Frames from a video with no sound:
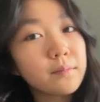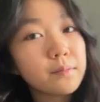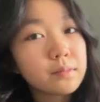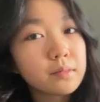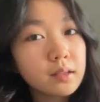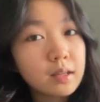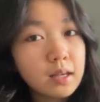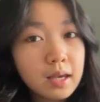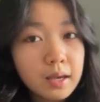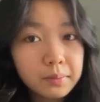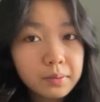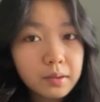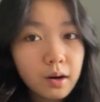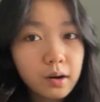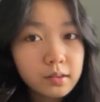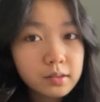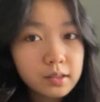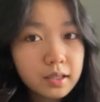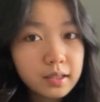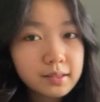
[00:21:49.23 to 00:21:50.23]
like
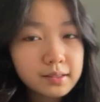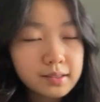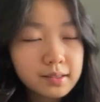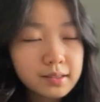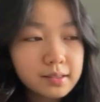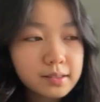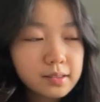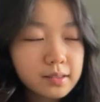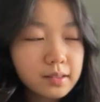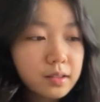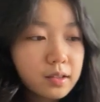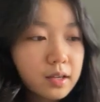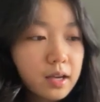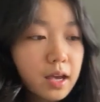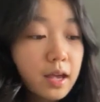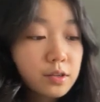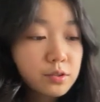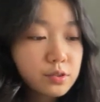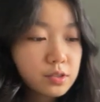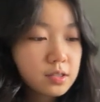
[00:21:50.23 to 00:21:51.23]
keep the
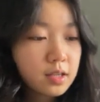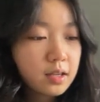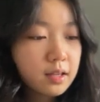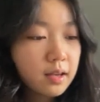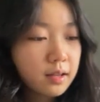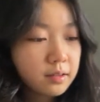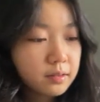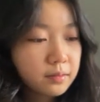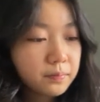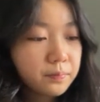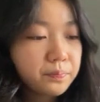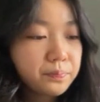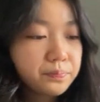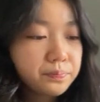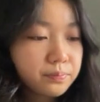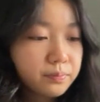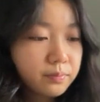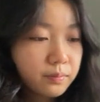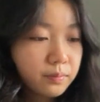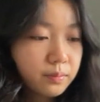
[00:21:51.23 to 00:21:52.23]
audiences interested
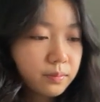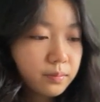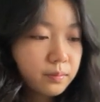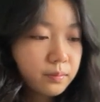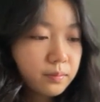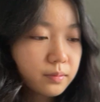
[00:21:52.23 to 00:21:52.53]
and